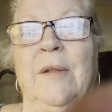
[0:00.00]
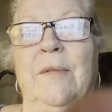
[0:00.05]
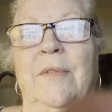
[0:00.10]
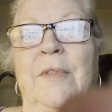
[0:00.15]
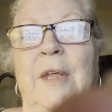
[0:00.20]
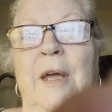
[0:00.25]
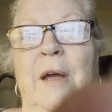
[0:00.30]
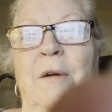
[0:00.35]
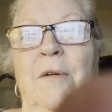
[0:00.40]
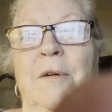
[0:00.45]

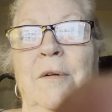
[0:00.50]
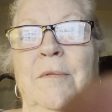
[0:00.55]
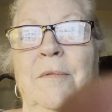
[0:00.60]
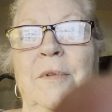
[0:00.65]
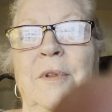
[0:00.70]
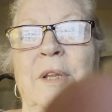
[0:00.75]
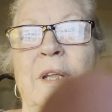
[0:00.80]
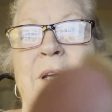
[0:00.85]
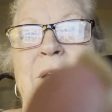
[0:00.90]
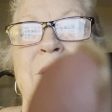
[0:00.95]
there
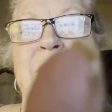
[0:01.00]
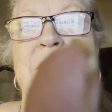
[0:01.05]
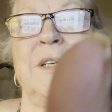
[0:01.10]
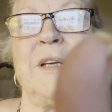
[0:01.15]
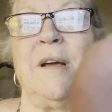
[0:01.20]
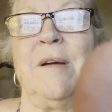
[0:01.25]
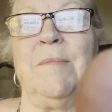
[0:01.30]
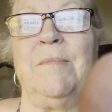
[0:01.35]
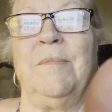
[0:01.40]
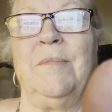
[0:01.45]
that
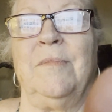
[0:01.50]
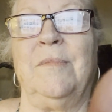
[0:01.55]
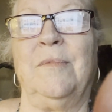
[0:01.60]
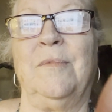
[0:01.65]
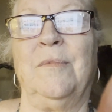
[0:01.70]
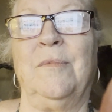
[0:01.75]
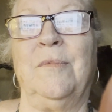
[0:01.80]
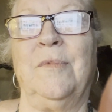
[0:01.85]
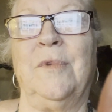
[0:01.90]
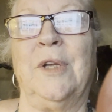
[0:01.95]

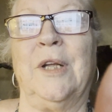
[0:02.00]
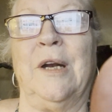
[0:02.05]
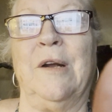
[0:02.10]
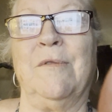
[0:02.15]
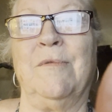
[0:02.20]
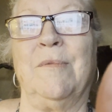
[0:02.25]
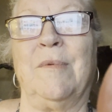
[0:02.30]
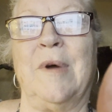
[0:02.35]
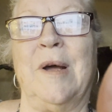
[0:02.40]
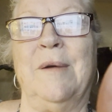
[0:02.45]

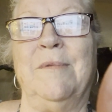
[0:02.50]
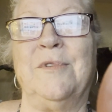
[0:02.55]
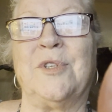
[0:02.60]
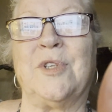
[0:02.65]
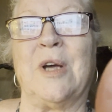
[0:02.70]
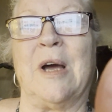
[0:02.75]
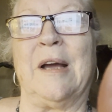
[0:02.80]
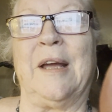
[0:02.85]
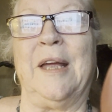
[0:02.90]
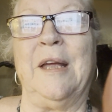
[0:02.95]
I was
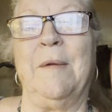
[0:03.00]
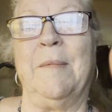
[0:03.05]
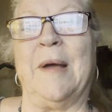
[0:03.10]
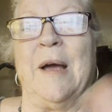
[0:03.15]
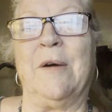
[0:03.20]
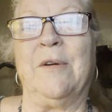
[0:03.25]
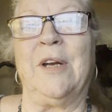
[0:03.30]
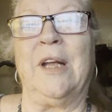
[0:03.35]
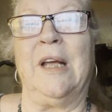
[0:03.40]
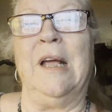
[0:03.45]
talking
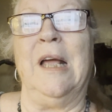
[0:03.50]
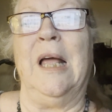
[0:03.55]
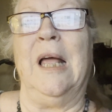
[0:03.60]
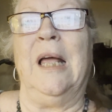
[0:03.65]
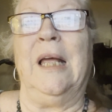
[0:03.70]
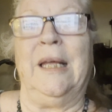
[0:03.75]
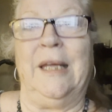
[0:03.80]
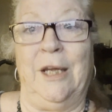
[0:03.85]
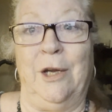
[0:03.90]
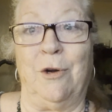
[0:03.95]
about
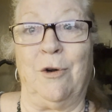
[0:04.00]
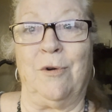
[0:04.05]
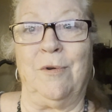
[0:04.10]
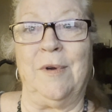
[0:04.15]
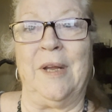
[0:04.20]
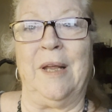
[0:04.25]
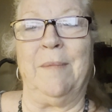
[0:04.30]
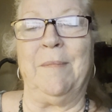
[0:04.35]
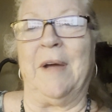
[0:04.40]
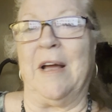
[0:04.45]

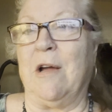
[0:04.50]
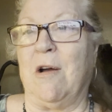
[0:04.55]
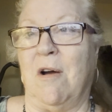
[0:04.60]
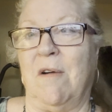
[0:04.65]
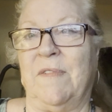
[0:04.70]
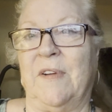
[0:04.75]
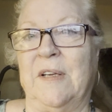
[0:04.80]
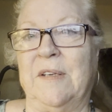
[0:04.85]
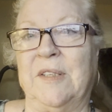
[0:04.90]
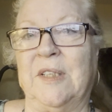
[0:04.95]
here in my
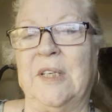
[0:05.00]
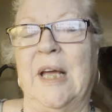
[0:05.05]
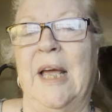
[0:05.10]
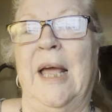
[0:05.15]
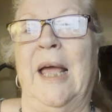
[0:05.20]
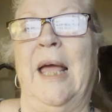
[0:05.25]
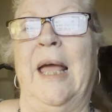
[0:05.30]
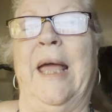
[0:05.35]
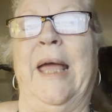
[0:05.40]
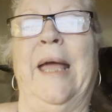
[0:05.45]
office,
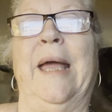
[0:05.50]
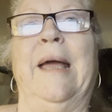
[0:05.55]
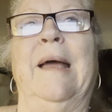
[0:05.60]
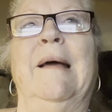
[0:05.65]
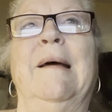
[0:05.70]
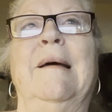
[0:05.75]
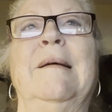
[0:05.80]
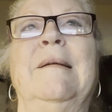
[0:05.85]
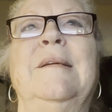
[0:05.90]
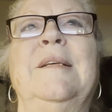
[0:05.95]

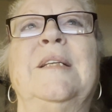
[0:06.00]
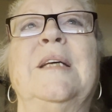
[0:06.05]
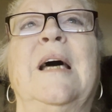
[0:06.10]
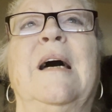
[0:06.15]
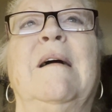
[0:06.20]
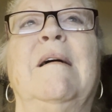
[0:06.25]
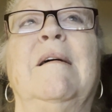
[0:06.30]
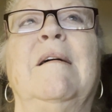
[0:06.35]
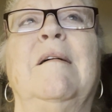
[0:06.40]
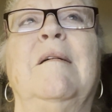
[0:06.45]
and
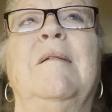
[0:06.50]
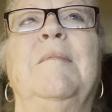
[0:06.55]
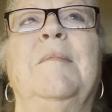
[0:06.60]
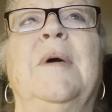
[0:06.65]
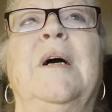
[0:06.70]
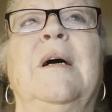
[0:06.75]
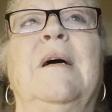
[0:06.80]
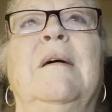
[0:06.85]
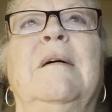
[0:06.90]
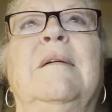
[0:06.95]

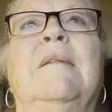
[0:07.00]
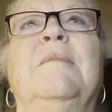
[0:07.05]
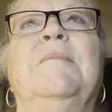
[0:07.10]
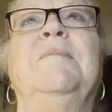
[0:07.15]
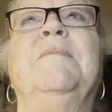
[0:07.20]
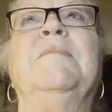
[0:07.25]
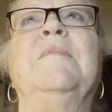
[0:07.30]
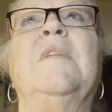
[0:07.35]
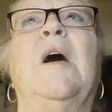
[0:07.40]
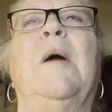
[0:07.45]

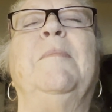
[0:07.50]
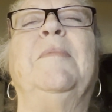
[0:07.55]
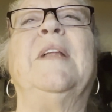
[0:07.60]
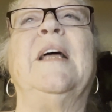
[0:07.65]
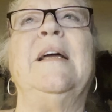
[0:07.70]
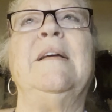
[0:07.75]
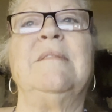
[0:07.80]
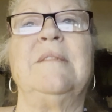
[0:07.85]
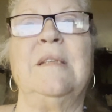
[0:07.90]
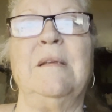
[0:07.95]
a
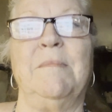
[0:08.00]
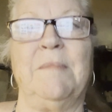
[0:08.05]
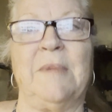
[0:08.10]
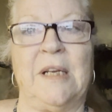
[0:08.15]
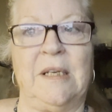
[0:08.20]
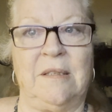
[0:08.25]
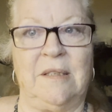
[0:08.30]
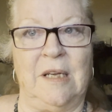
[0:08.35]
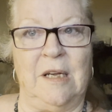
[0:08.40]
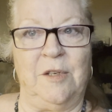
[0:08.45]
place in
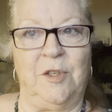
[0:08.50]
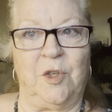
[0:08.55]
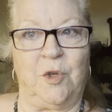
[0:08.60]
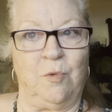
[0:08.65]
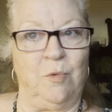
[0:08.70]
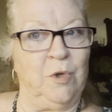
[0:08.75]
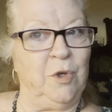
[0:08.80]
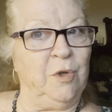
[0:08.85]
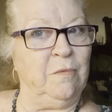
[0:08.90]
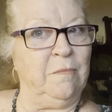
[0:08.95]
my son's
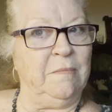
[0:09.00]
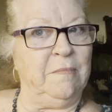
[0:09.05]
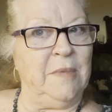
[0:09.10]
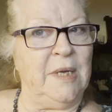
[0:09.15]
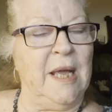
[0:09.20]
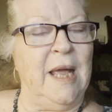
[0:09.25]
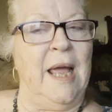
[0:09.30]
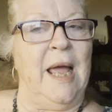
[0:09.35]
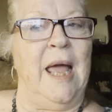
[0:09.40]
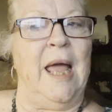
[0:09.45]

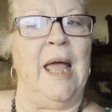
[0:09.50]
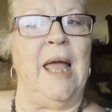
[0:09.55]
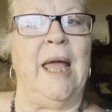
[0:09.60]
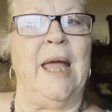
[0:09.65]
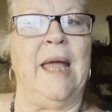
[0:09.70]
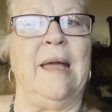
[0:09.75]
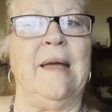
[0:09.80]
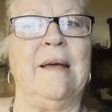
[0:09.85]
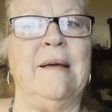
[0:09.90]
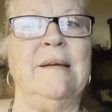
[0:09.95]
room.
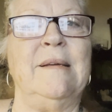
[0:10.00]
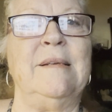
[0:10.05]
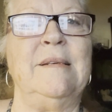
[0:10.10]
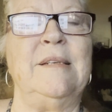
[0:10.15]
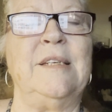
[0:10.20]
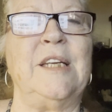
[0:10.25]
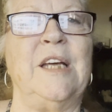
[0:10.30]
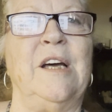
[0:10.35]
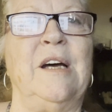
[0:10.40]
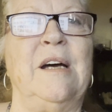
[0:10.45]

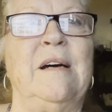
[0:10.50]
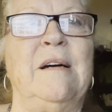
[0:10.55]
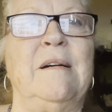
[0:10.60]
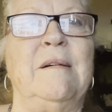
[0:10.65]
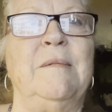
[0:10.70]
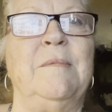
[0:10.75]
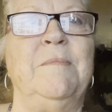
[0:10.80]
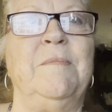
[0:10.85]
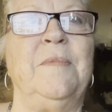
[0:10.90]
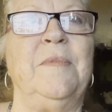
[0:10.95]
And
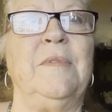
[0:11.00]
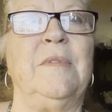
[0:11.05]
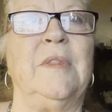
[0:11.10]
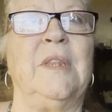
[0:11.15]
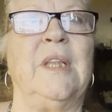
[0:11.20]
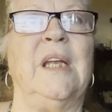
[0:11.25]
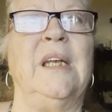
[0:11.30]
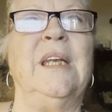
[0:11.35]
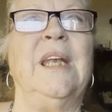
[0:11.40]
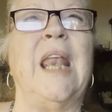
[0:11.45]

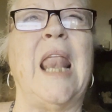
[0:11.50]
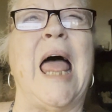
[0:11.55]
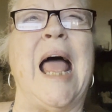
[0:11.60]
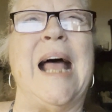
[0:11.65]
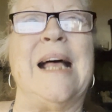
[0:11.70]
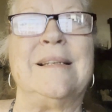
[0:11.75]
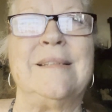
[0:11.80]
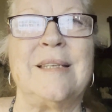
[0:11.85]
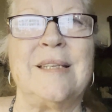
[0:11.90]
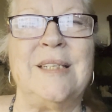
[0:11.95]
the
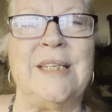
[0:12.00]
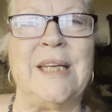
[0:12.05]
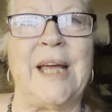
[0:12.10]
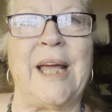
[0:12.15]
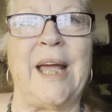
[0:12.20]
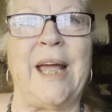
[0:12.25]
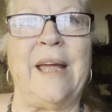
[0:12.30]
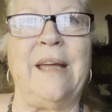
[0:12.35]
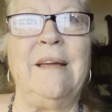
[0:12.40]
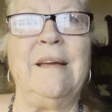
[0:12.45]
last
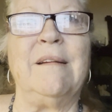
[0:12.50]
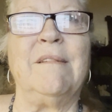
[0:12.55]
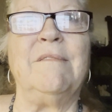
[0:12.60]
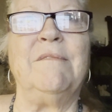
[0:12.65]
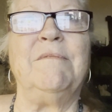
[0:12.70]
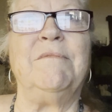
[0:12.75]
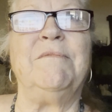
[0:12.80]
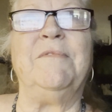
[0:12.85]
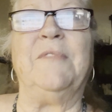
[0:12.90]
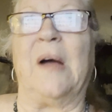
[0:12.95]
day,
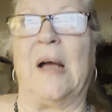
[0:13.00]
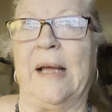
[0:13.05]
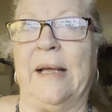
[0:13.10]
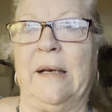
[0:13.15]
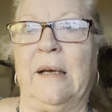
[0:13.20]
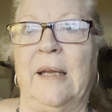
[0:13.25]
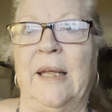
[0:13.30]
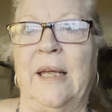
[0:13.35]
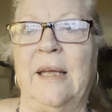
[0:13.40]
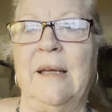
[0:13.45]

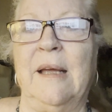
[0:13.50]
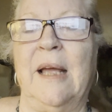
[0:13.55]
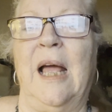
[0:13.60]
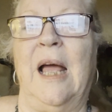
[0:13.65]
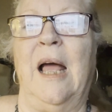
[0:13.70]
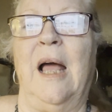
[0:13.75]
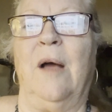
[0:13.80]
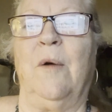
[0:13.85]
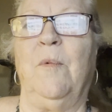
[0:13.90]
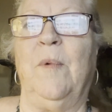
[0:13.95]
finally,
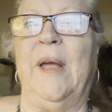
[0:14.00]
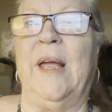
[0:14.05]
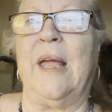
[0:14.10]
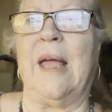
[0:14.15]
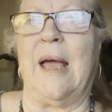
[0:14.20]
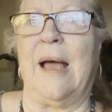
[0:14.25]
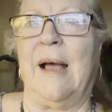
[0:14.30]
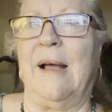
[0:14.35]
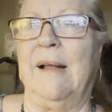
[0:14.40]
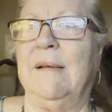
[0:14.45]
we
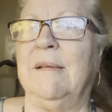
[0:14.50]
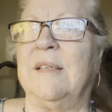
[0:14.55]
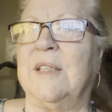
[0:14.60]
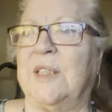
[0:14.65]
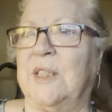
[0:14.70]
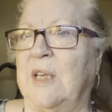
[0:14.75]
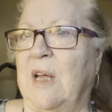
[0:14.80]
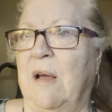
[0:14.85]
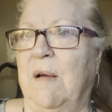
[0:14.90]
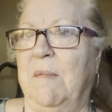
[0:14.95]
had
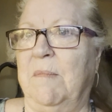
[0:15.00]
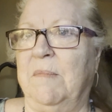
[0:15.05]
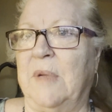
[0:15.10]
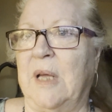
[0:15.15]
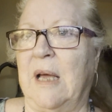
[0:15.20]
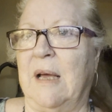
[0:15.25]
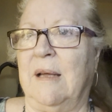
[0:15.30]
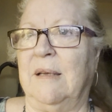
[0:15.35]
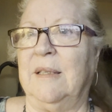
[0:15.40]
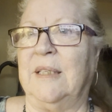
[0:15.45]

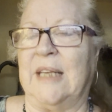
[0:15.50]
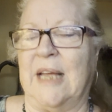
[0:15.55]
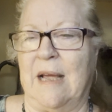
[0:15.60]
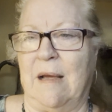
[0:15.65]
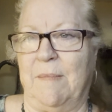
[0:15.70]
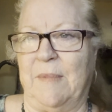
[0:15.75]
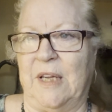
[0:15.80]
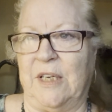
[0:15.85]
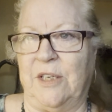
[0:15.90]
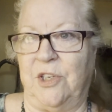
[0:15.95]
some
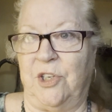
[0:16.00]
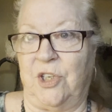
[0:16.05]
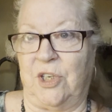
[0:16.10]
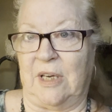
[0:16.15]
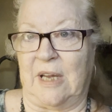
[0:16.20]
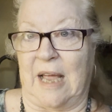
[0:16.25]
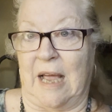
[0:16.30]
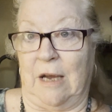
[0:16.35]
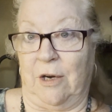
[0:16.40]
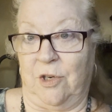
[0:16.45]
damage
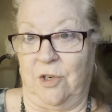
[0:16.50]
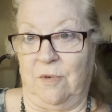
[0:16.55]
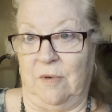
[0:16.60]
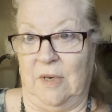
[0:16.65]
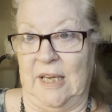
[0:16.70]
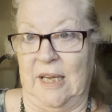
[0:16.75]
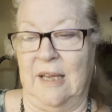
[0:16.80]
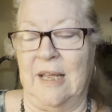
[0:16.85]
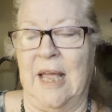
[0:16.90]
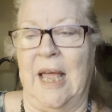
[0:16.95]

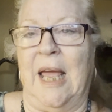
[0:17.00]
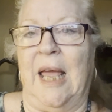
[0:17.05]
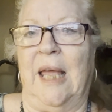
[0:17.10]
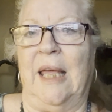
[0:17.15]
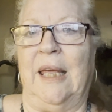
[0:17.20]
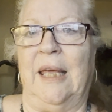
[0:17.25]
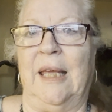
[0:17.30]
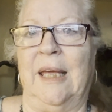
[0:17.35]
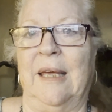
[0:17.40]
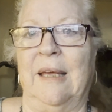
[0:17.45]
actually
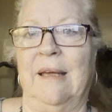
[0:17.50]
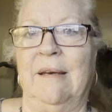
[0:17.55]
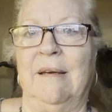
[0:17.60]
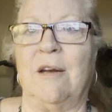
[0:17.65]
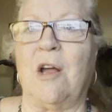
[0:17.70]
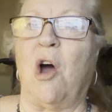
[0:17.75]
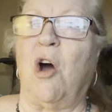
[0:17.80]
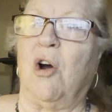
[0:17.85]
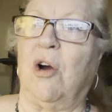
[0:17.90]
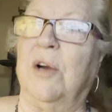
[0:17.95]

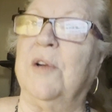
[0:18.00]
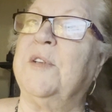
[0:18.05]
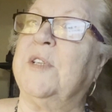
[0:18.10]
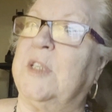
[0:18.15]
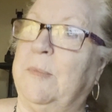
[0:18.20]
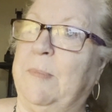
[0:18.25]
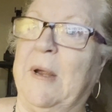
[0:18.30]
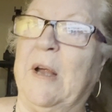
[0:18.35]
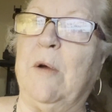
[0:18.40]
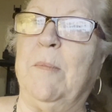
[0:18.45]
in our
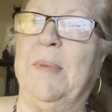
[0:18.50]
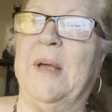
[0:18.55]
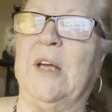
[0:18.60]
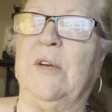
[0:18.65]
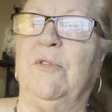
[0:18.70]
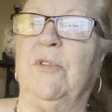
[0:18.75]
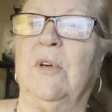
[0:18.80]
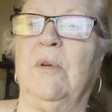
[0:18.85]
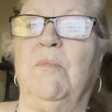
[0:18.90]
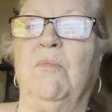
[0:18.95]
spare
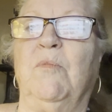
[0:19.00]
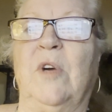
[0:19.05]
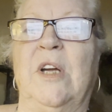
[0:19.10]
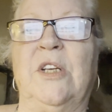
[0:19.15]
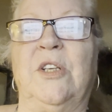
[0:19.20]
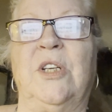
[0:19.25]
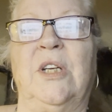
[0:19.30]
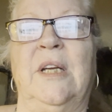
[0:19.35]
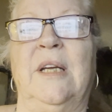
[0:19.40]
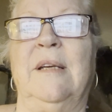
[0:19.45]
bedroom,
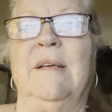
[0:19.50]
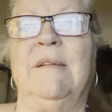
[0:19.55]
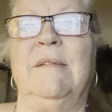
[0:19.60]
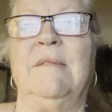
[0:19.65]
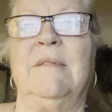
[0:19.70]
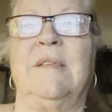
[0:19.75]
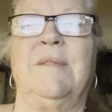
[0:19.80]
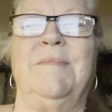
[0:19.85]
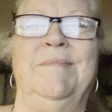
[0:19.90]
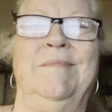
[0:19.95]
which
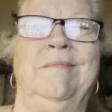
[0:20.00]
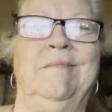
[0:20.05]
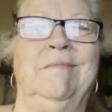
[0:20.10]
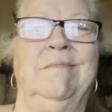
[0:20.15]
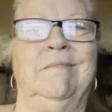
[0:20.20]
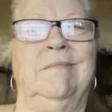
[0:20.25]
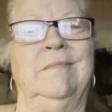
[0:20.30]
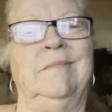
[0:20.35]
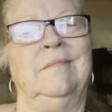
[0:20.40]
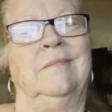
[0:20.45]
is
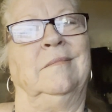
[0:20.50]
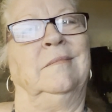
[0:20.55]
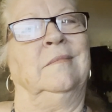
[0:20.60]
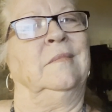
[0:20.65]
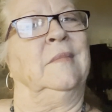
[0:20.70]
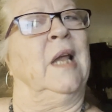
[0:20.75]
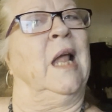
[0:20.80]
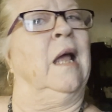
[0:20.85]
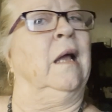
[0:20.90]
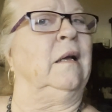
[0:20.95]

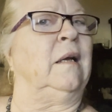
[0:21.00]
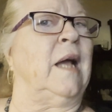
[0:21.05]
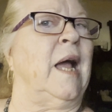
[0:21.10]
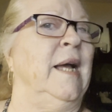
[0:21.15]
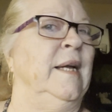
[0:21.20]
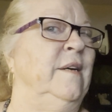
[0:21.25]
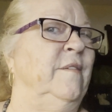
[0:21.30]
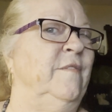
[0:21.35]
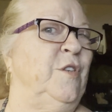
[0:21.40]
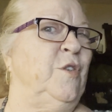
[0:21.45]

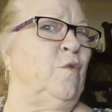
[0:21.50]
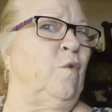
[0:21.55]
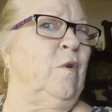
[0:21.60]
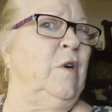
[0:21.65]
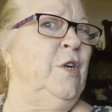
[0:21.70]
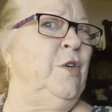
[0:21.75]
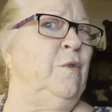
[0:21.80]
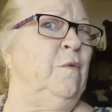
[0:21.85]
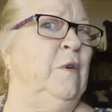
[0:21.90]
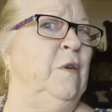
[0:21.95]
kind of a
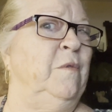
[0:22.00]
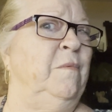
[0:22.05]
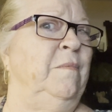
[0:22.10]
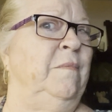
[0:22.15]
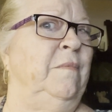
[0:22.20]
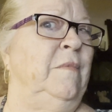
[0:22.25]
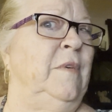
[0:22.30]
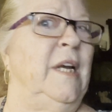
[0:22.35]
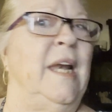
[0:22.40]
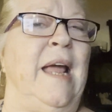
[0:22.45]
storage
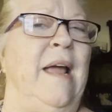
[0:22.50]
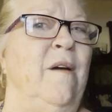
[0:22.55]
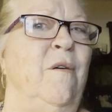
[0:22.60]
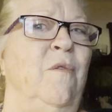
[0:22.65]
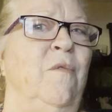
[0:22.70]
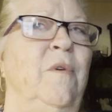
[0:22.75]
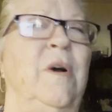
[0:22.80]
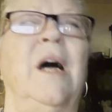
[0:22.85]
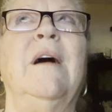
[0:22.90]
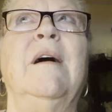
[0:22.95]
room
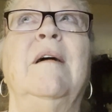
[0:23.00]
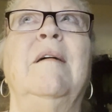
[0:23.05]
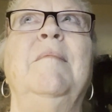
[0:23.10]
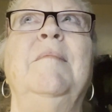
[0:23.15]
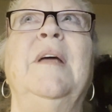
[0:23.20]
now.